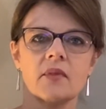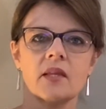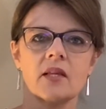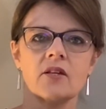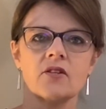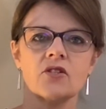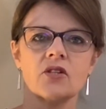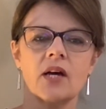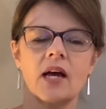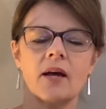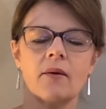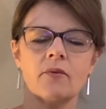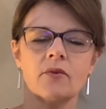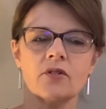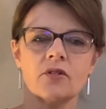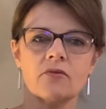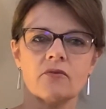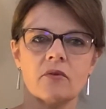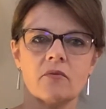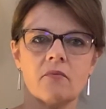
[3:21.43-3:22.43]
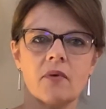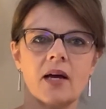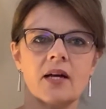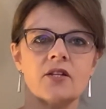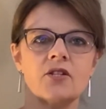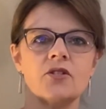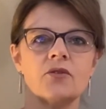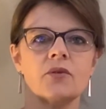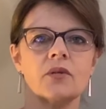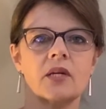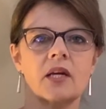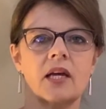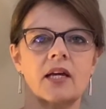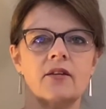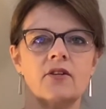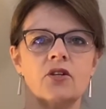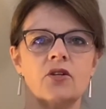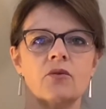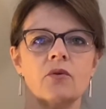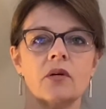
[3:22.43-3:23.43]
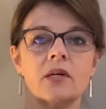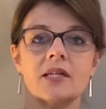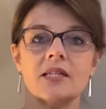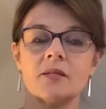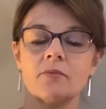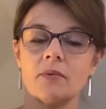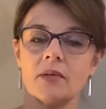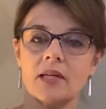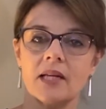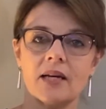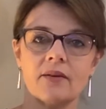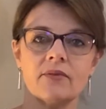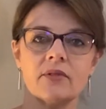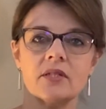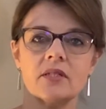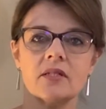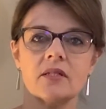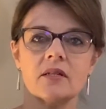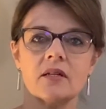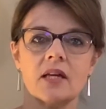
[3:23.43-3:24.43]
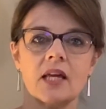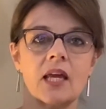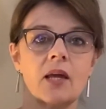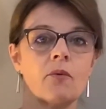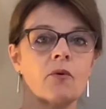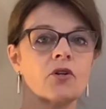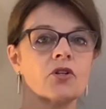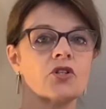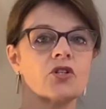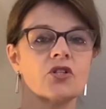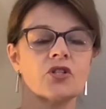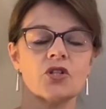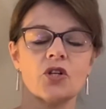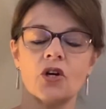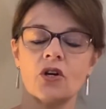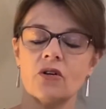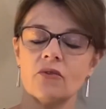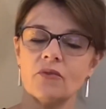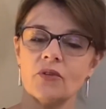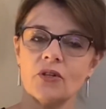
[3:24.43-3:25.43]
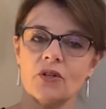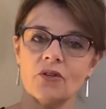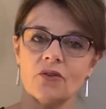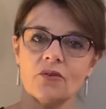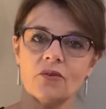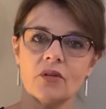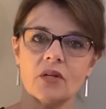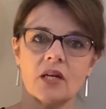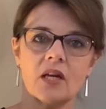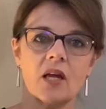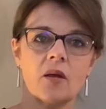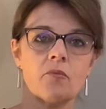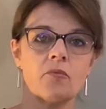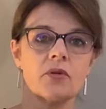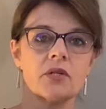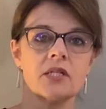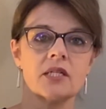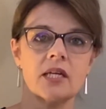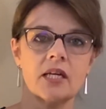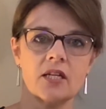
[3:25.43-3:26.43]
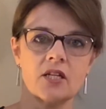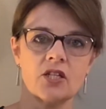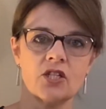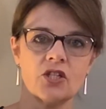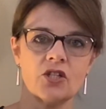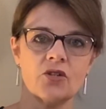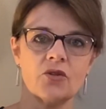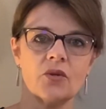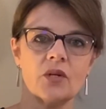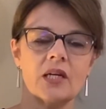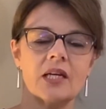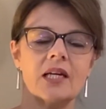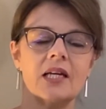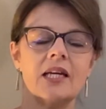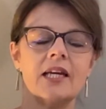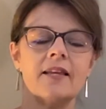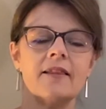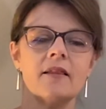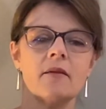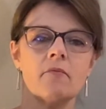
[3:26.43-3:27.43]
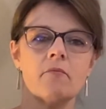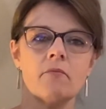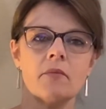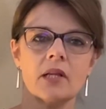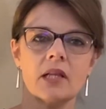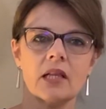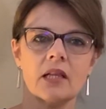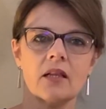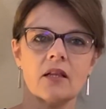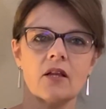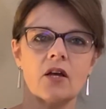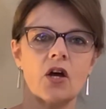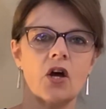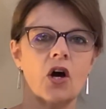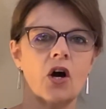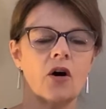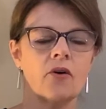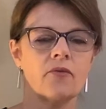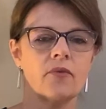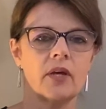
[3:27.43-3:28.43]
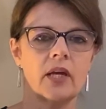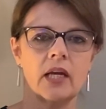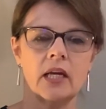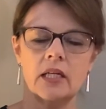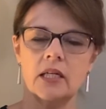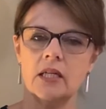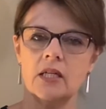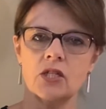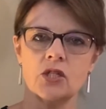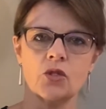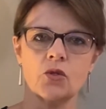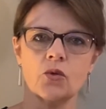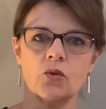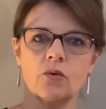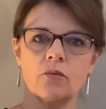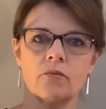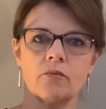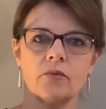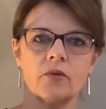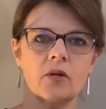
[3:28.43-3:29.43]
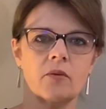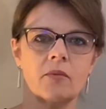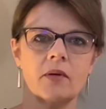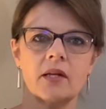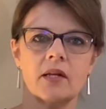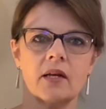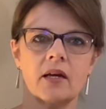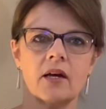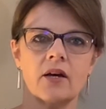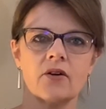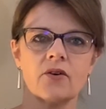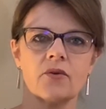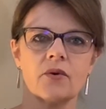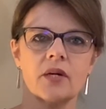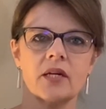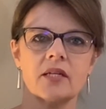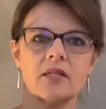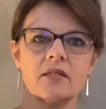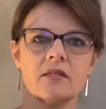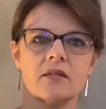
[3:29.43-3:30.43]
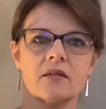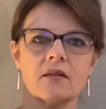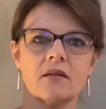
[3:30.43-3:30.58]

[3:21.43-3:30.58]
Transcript: So I want to remind you again you are His beloved. He watches over you, He protects you in the middle of any storm, no matter how great.